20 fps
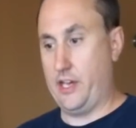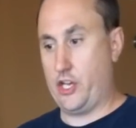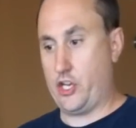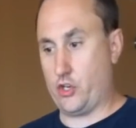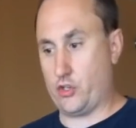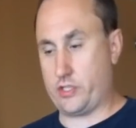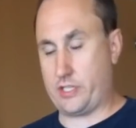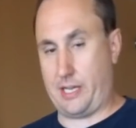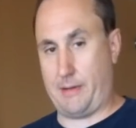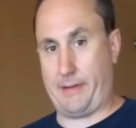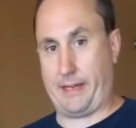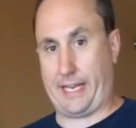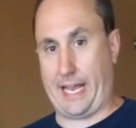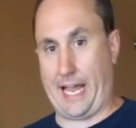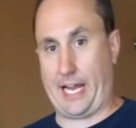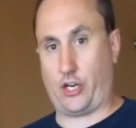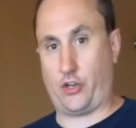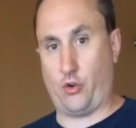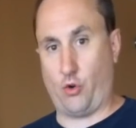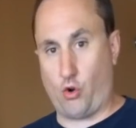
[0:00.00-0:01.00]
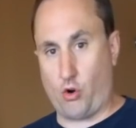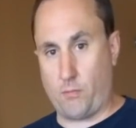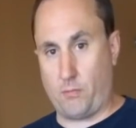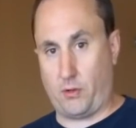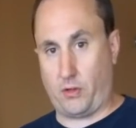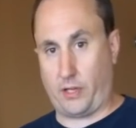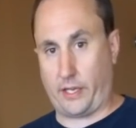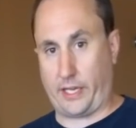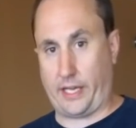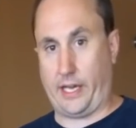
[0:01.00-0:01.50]
your stomach act
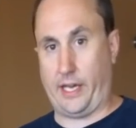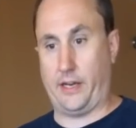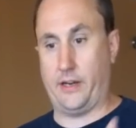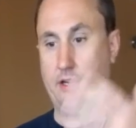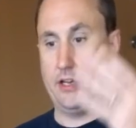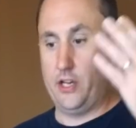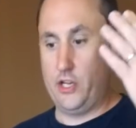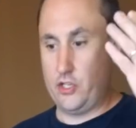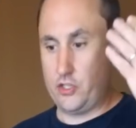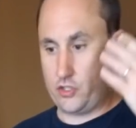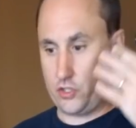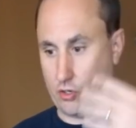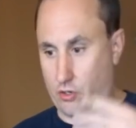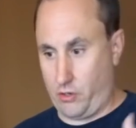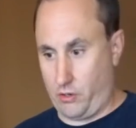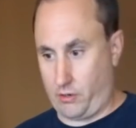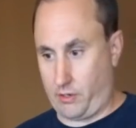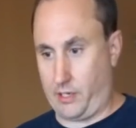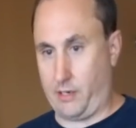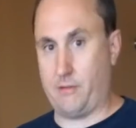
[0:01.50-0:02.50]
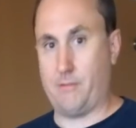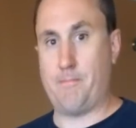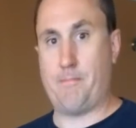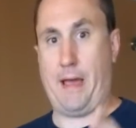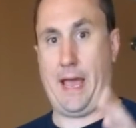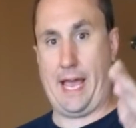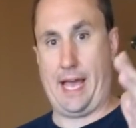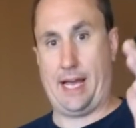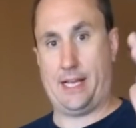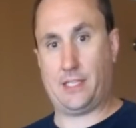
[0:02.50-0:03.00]
normal again so you can
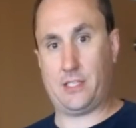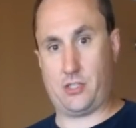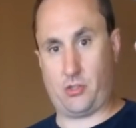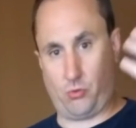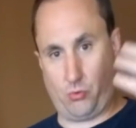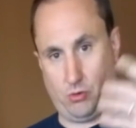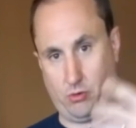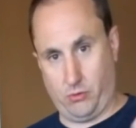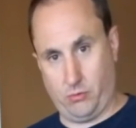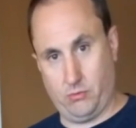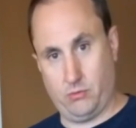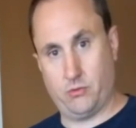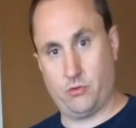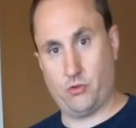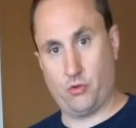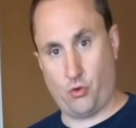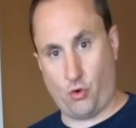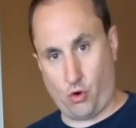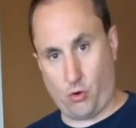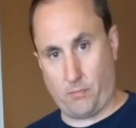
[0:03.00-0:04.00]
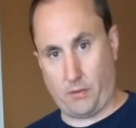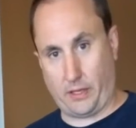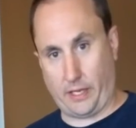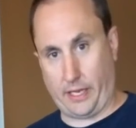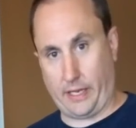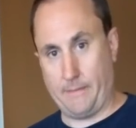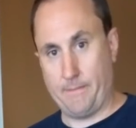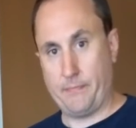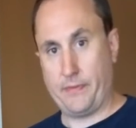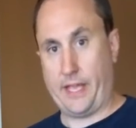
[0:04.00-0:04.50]
pass through
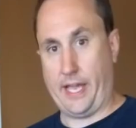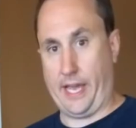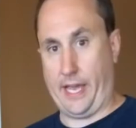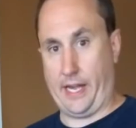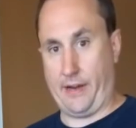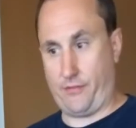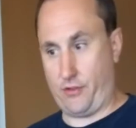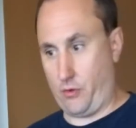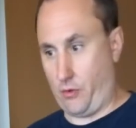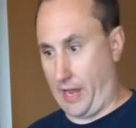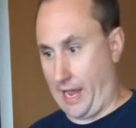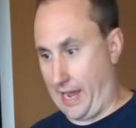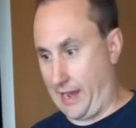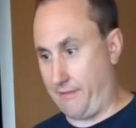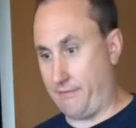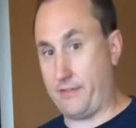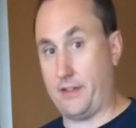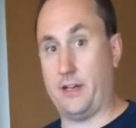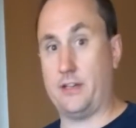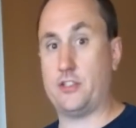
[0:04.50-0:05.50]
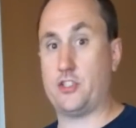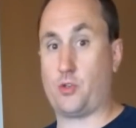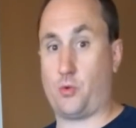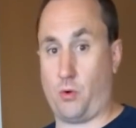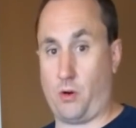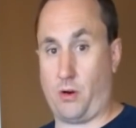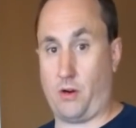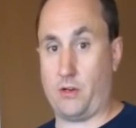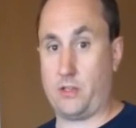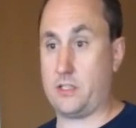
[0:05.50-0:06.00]
normally. And if you have the
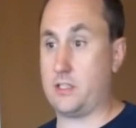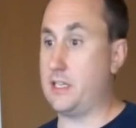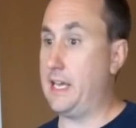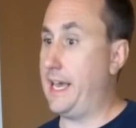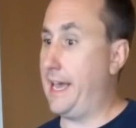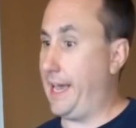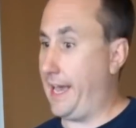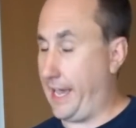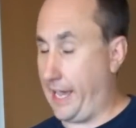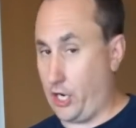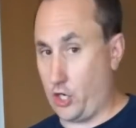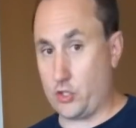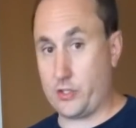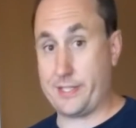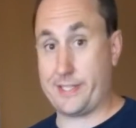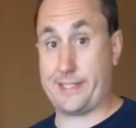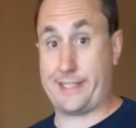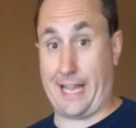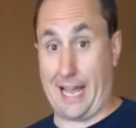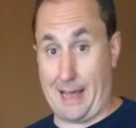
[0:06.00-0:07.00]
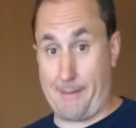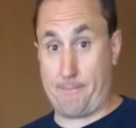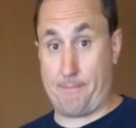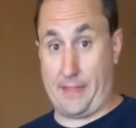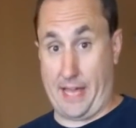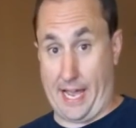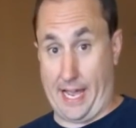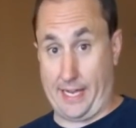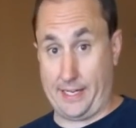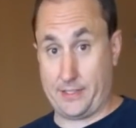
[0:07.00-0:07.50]
squirts, it'll stop
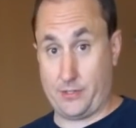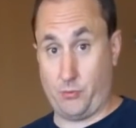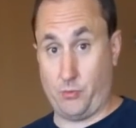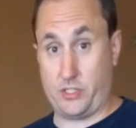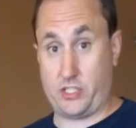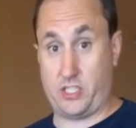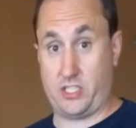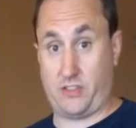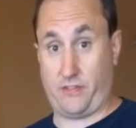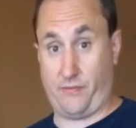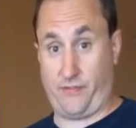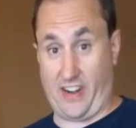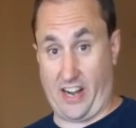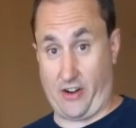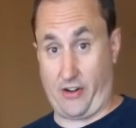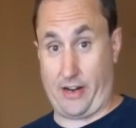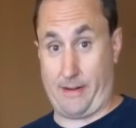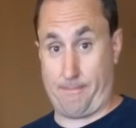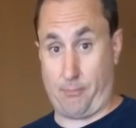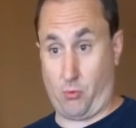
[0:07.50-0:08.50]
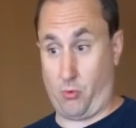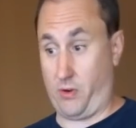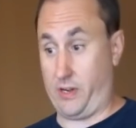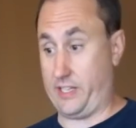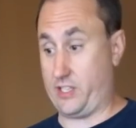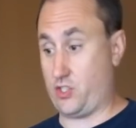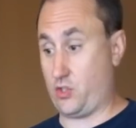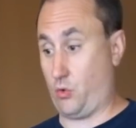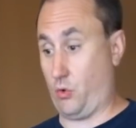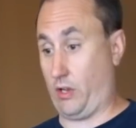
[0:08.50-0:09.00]
that, which is very
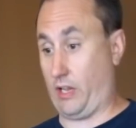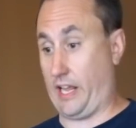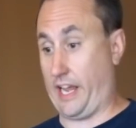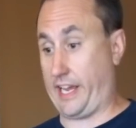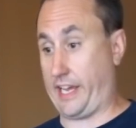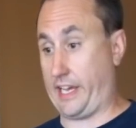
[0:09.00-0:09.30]
important. It's sort of